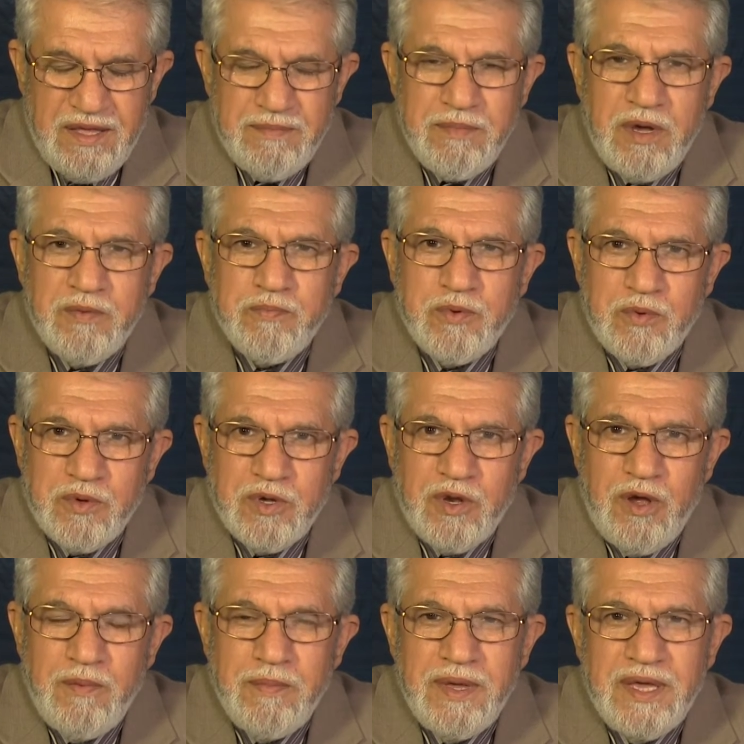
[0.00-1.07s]
My
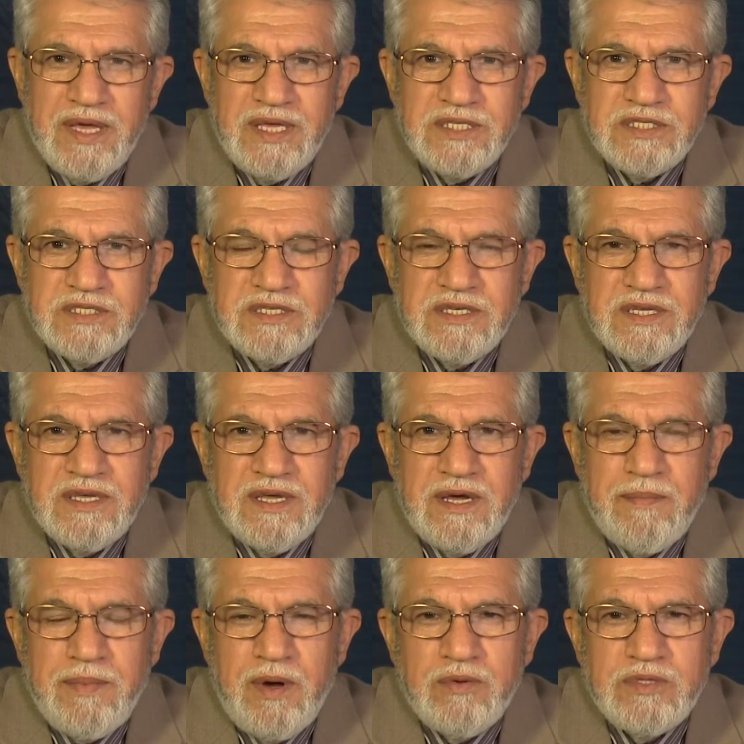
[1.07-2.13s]
program is
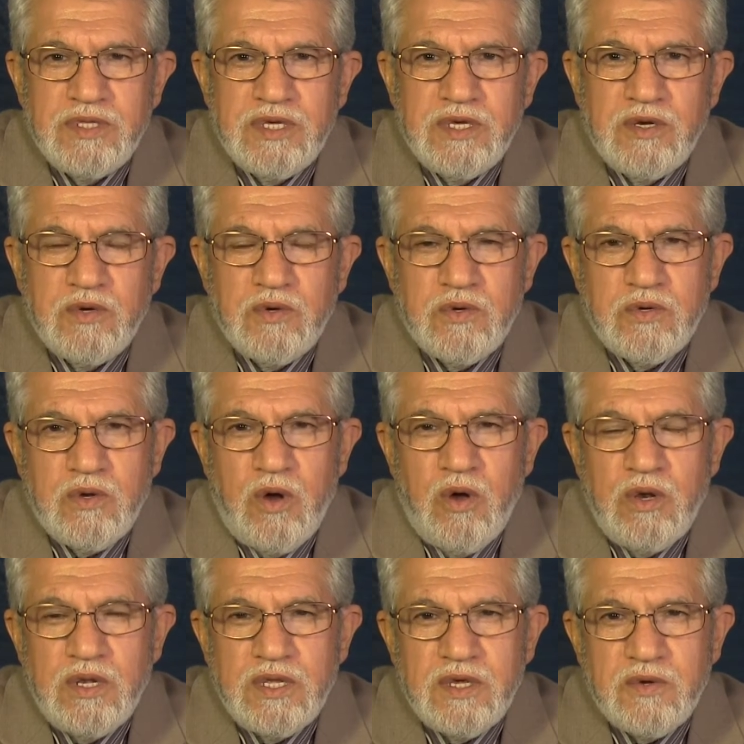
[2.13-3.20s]
about the
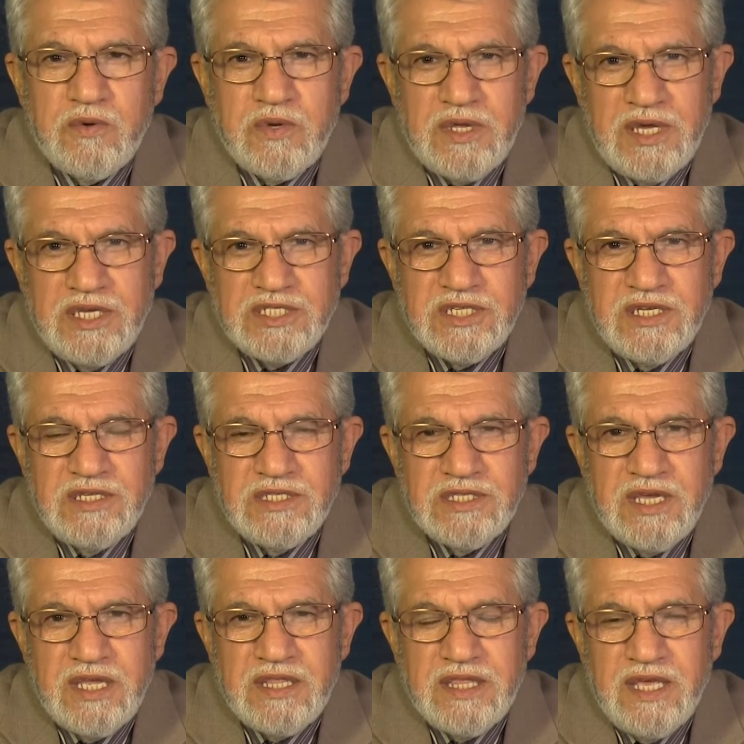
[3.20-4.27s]
only
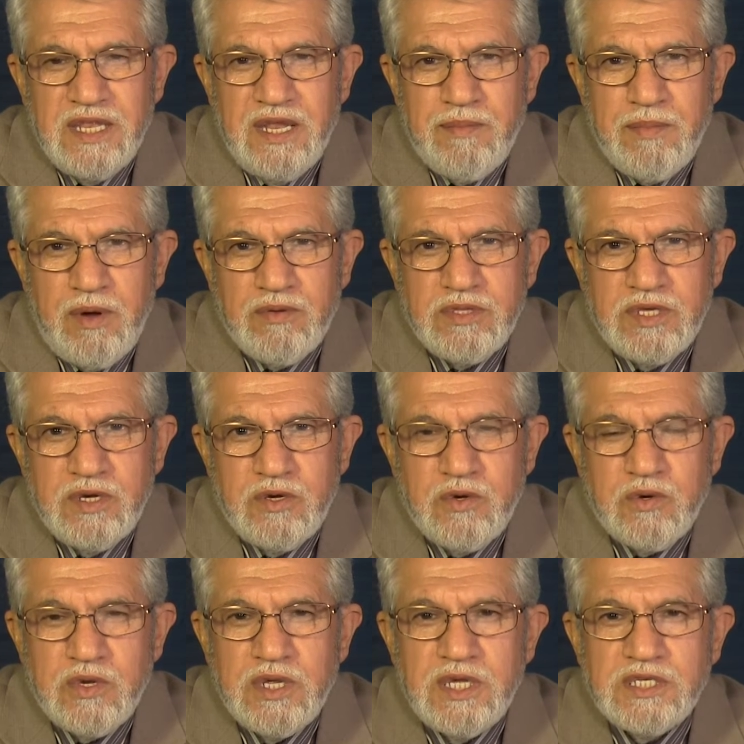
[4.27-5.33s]
creations, and then about the
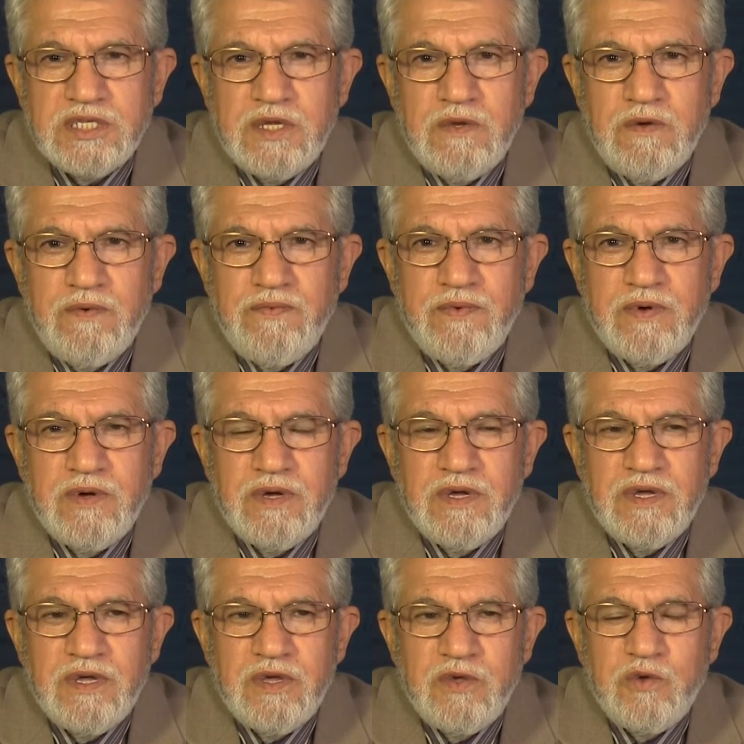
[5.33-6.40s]
creation of
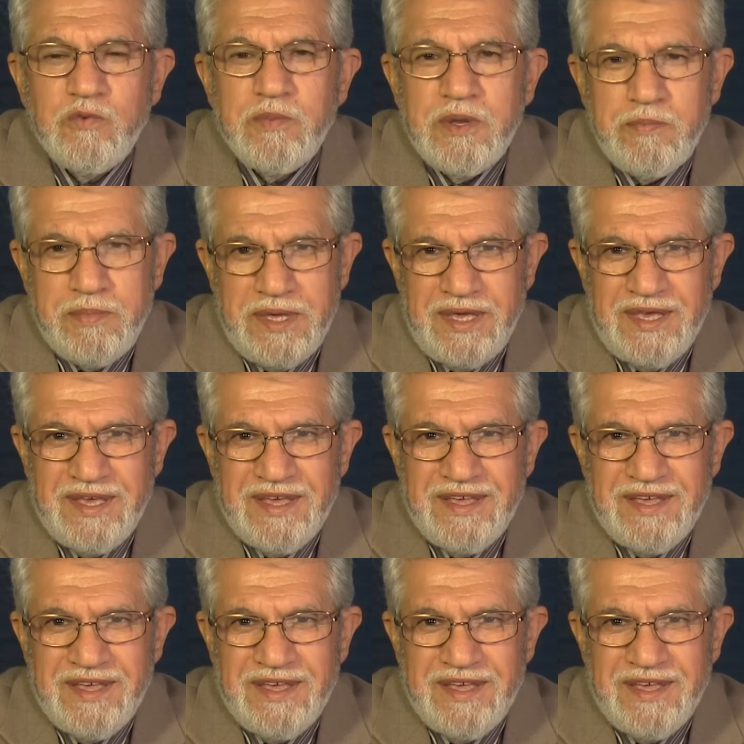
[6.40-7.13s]
human being.